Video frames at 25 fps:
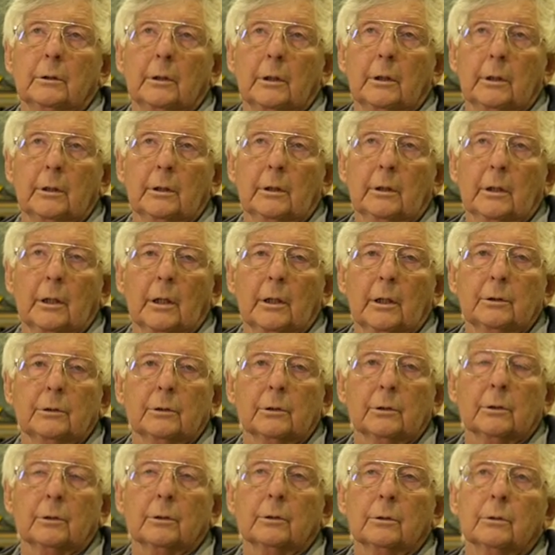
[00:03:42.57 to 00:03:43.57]
Indy
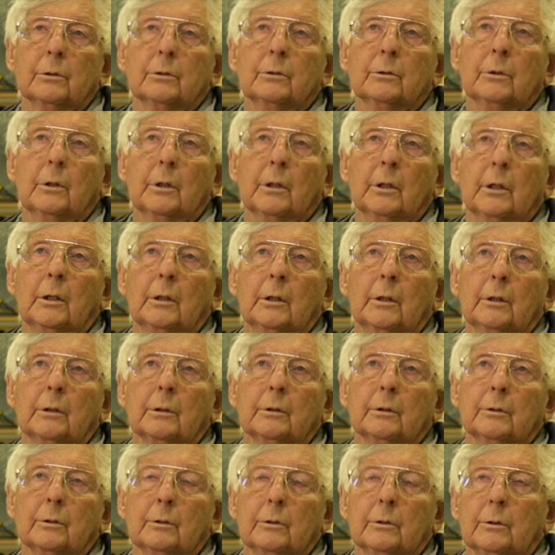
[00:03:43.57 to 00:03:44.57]
engine,
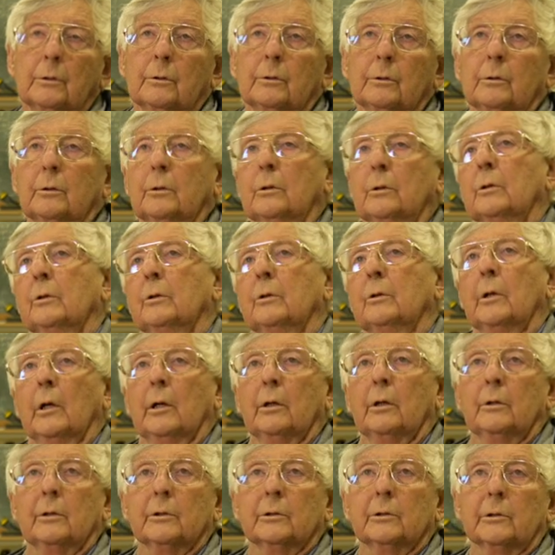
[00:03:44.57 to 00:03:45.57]
and
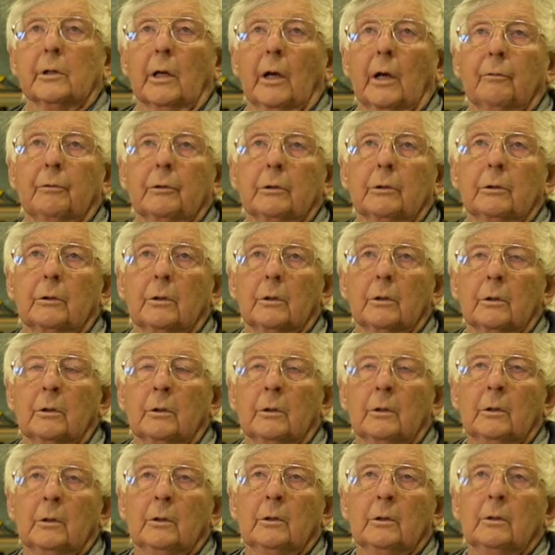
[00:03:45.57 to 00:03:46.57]
then discovered that
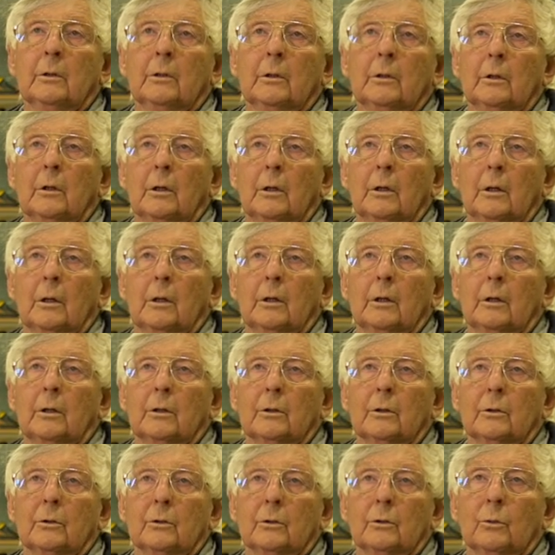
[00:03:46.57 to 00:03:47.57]

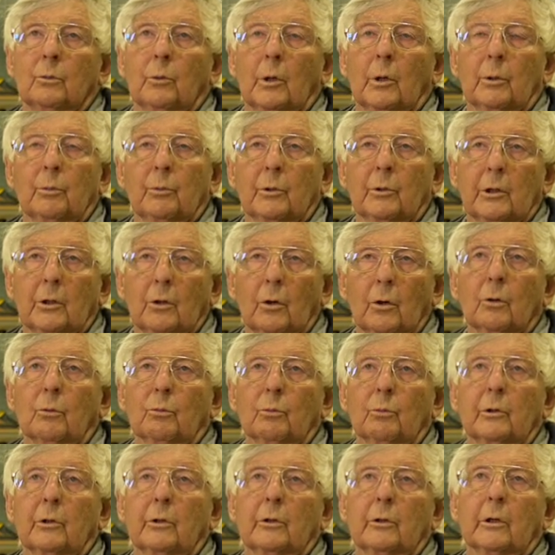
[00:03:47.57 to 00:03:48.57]
the one we
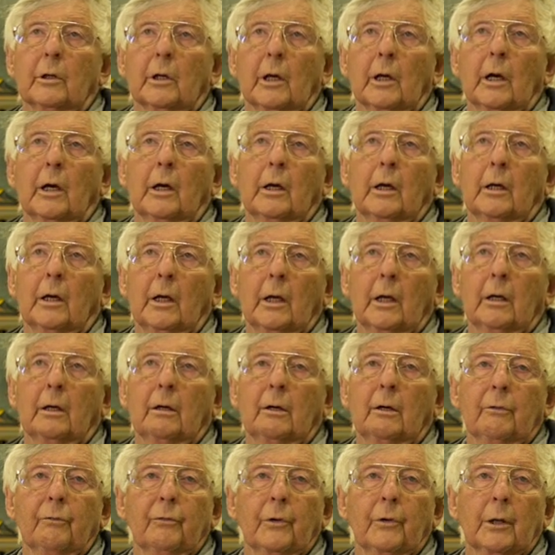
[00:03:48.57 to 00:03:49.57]
got with the car had
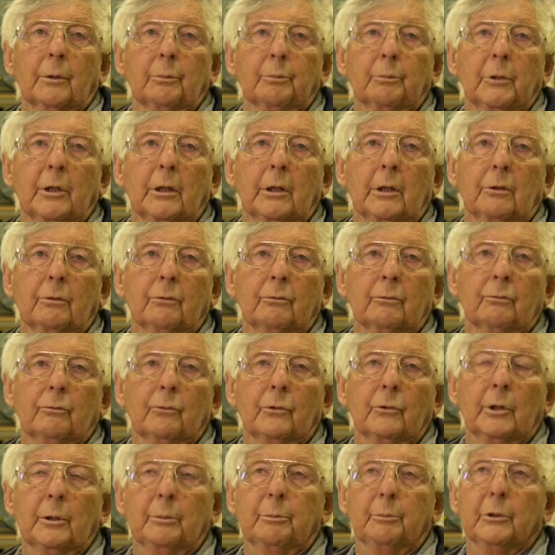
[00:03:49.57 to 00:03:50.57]
in fact been
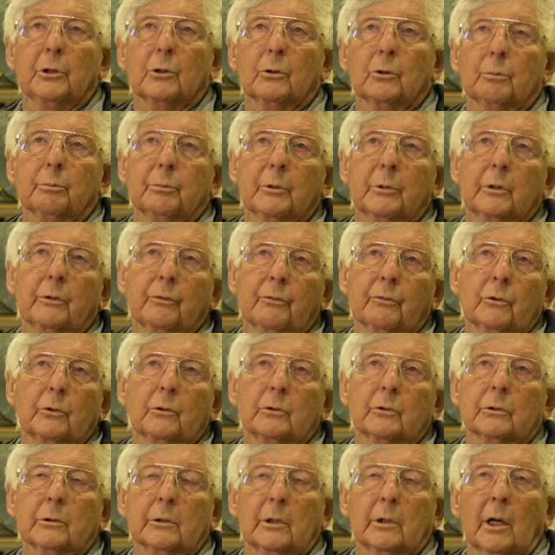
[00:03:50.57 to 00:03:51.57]
rebuilt, but of
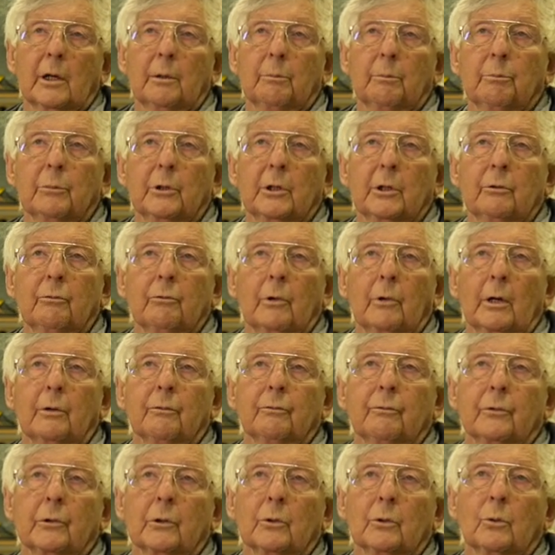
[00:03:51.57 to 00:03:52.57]
course it hadn't been
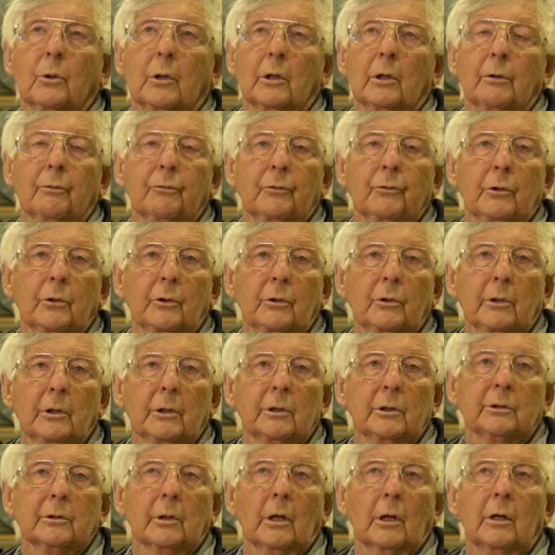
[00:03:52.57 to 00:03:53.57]
run for quite a few
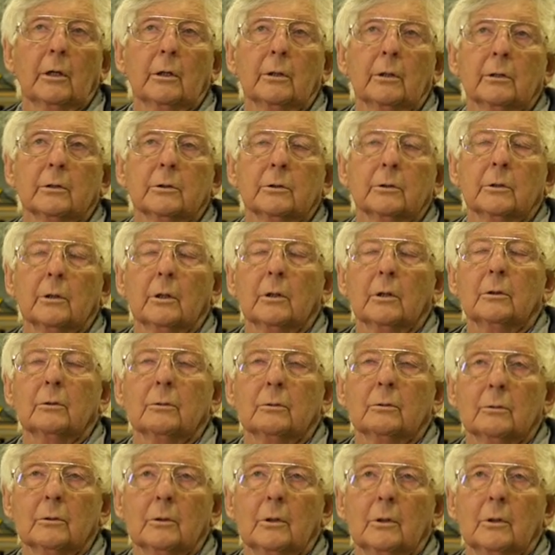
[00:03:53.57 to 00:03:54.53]
years either. So,